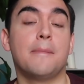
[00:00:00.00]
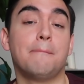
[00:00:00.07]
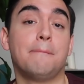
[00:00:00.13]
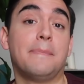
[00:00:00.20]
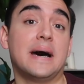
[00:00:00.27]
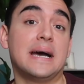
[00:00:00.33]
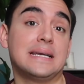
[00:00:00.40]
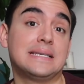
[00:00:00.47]

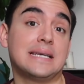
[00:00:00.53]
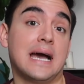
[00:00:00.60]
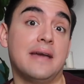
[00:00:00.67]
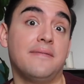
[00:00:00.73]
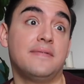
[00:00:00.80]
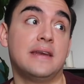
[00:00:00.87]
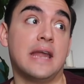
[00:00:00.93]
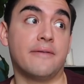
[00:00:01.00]
but
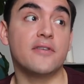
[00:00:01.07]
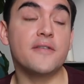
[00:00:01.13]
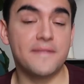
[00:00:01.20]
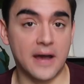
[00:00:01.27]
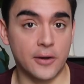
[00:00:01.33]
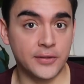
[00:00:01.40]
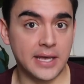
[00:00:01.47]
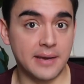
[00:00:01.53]
I've never
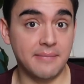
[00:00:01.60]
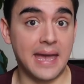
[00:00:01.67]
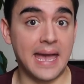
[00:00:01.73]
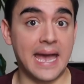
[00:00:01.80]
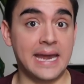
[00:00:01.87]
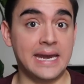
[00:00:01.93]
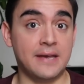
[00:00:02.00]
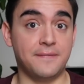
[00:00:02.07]
found them.
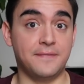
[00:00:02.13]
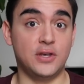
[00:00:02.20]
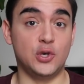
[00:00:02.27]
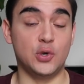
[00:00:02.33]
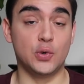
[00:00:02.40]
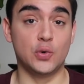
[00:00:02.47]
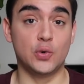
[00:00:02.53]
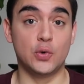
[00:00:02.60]
And if
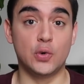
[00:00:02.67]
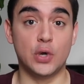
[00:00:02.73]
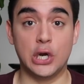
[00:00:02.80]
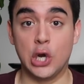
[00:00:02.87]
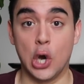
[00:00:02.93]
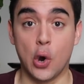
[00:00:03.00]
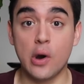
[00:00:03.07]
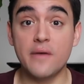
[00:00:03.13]
you
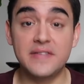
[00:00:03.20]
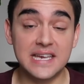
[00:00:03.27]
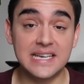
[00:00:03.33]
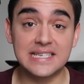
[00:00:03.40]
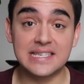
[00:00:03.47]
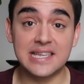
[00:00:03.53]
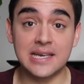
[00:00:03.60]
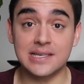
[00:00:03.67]
know of
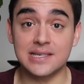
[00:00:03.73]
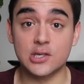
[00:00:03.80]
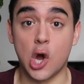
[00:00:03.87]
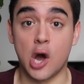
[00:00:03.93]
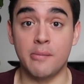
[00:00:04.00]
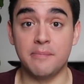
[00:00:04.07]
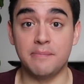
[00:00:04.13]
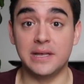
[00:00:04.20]
these things,
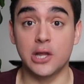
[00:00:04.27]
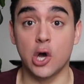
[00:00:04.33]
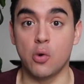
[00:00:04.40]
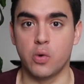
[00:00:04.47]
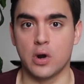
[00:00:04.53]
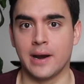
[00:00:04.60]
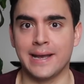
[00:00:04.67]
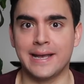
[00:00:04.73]
comment below
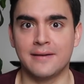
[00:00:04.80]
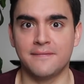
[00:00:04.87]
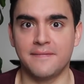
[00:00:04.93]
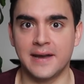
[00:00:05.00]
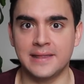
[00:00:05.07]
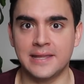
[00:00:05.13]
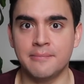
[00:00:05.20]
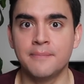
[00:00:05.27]
where I can
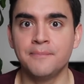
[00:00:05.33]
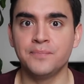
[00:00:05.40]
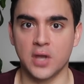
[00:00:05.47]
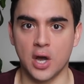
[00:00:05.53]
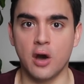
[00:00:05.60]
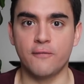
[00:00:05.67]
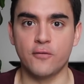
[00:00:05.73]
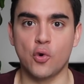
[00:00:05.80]
find them,
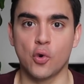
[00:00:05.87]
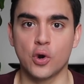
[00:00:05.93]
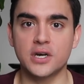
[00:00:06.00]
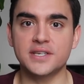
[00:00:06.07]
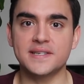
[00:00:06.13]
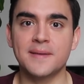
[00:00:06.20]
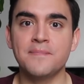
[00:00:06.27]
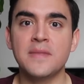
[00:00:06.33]
of
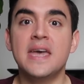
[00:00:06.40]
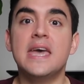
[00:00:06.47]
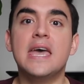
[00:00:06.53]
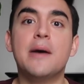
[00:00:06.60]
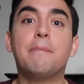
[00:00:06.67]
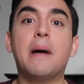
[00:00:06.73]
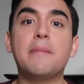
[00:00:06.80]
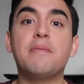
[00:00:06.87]
course.
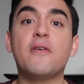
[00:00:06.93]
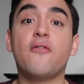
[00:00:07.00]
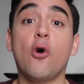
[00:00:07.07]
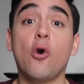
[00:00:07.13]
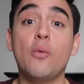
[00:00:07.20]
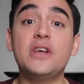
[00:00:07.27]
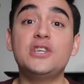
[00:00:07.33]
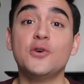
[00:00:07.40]
But
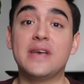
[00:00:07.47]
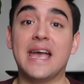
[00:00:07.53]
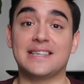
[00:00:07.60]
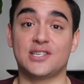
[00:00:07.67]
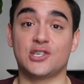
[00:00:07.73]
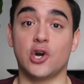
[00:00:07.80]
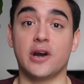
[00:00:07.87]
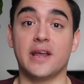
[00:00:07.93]
before we do
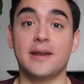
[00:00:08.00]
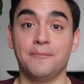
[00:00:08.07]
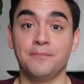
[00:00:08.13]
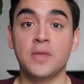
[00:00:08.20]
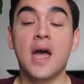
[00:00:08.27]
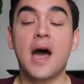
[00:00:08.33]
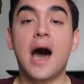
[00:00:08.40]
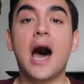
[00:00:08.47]
get
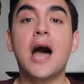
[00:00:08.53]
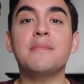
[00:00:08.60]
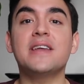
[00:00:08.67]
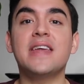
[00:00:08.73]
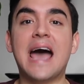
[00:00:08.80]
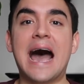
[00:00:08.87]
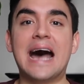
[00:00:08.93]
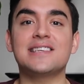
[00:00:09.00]
started, I'm
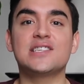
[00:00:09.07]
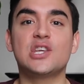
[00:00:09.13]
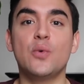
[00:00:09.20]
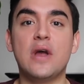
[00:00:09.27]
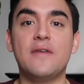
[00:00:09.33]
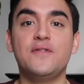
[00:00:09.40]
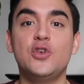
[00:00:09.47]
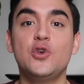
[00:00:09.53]
gonna ask
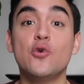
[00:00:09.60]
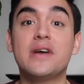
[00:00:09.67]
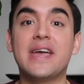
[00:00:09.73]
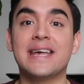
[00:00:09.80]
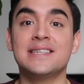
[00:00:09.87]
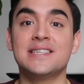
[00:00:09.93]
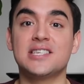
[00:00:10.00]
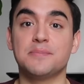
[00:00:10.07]
you if you
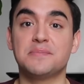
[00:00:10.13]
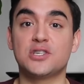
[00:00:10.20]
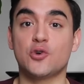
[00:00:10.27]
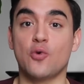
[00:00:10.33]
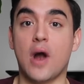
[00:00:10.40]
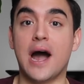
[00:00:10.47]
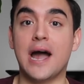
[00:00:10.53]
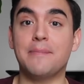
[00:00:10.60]
can
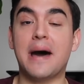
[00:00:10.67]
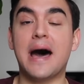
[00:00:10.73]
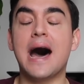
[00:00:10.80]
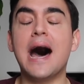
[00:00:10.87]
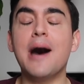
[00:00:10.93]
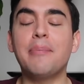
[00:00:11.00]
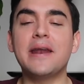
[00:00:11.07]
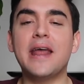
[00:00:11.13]
subscribe.
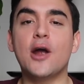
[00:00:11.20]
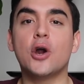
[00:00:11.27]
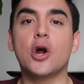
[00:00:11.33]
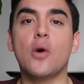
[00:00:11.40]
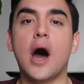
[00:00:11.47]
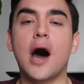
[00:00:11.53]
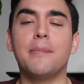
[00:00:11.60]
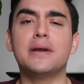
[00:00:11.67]

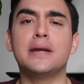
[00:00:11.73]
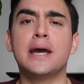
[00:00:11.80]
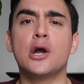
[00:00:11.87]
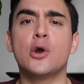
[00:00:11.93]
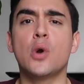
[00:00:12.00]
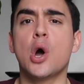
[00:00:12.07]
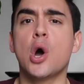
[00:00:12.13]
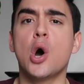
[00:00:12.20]
Habanero,
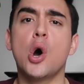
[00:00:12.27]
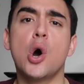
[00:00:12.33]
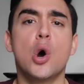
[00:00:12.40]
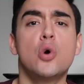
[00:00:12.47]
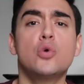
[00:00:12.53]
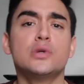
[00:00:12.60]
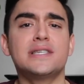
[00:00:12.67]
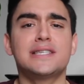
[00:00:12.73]

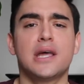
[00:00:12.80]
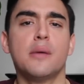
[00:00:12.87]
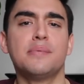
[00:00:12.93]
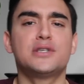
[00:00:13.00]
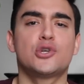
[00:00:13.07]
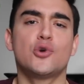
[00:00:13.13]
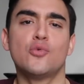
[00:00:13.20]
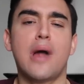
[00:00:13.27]
habanero,
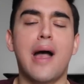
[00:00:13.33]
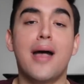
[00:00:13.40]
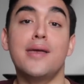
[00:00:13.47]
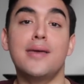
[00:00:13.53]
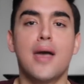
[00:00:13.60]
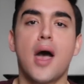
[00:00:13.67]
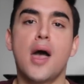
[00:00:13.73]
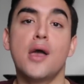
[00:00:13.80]
subscribe